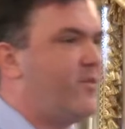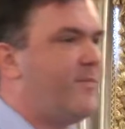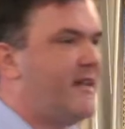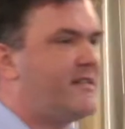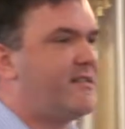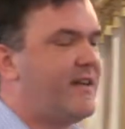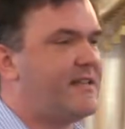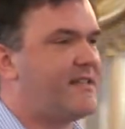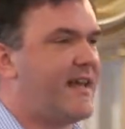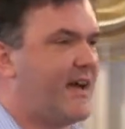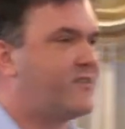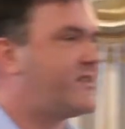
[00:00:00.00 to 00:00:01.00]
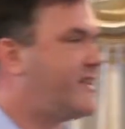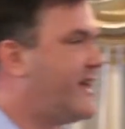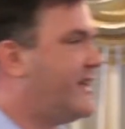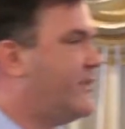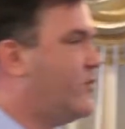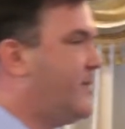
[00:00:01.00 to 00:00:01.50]
basically I say
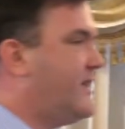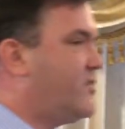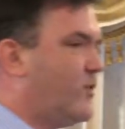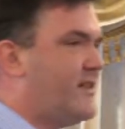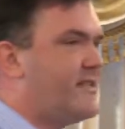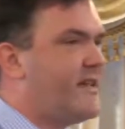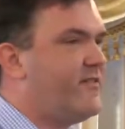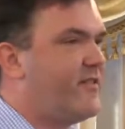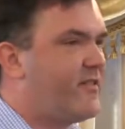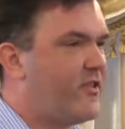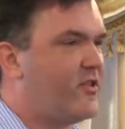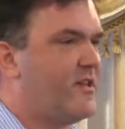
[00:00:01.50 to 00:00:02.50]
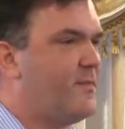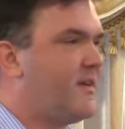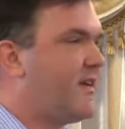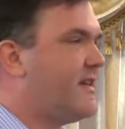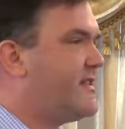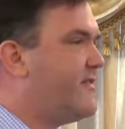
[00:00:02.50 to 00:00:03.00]
outstanding would be 27 to 30,
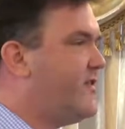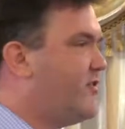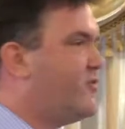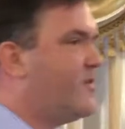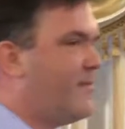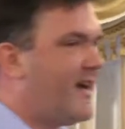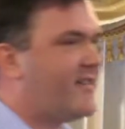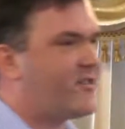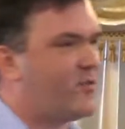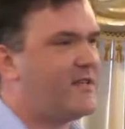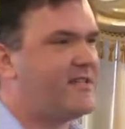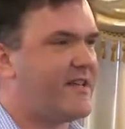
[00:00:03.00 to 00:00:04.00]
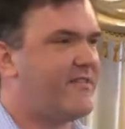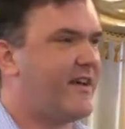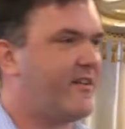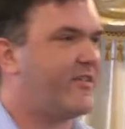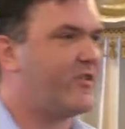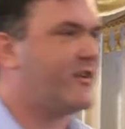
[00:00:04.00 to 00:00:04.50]
because if you do the math, 27
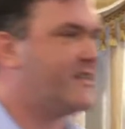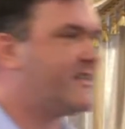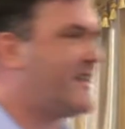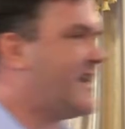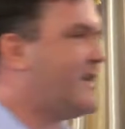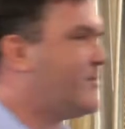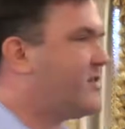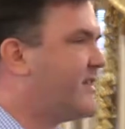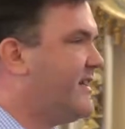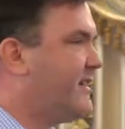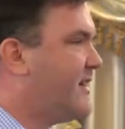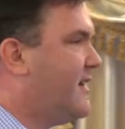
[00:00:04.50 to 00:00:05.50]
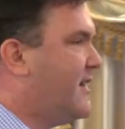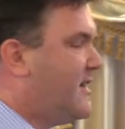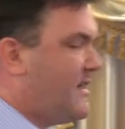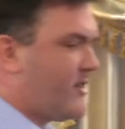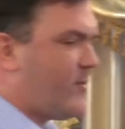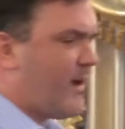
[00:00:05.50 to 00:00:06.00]
out of 30 is 90%.
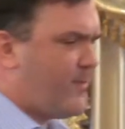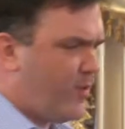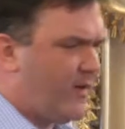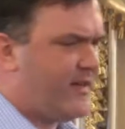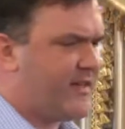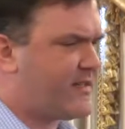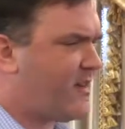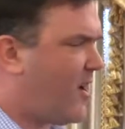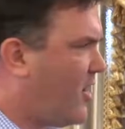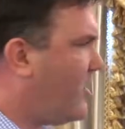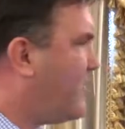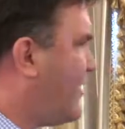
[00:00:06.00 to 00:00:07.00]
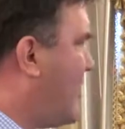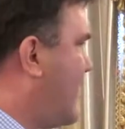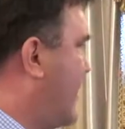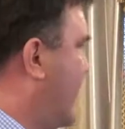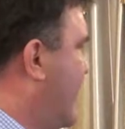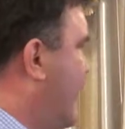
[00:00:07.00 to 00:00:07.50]
So my point is, all
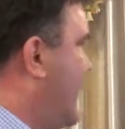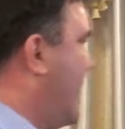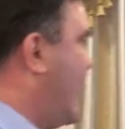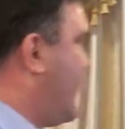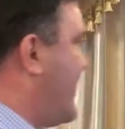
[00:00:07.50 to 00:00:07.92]
along, I'm